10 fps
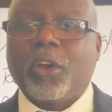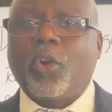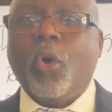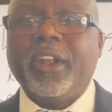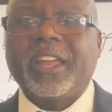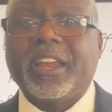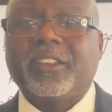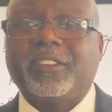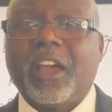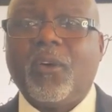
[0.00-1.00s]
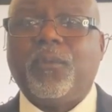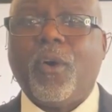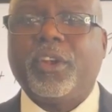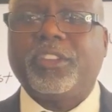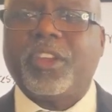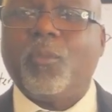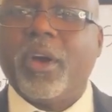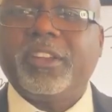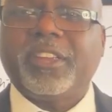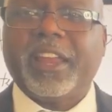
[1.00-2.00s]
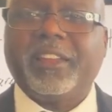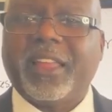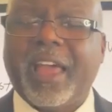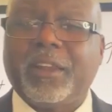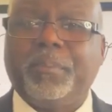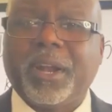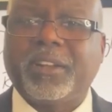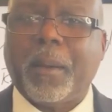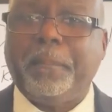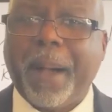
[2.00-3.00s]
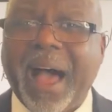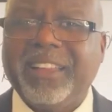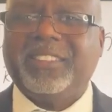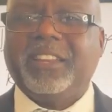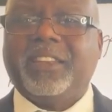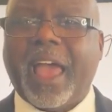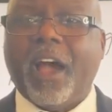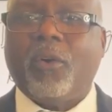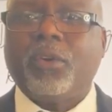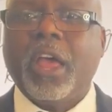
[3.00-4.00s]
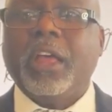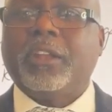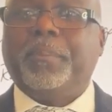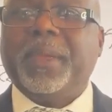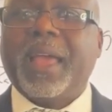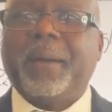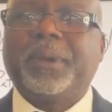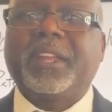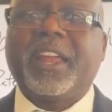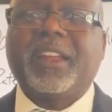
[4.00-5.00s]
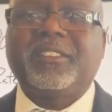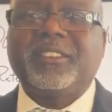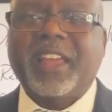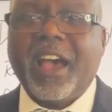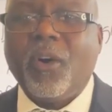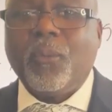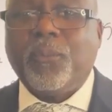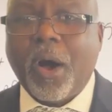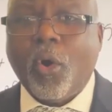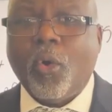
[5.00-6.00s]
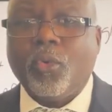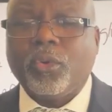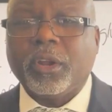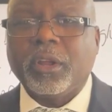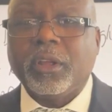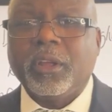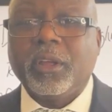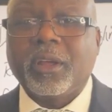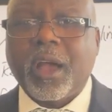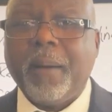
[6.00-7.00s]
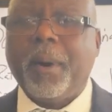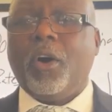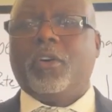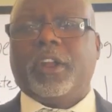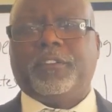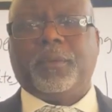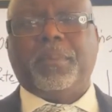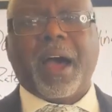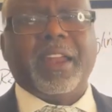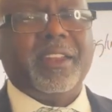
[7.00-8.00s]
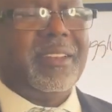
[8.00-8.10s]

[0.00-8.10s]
Going to get a cell phone, and someone said that they had to put a deposit down to be able to get a cell phone. Come on, everybody.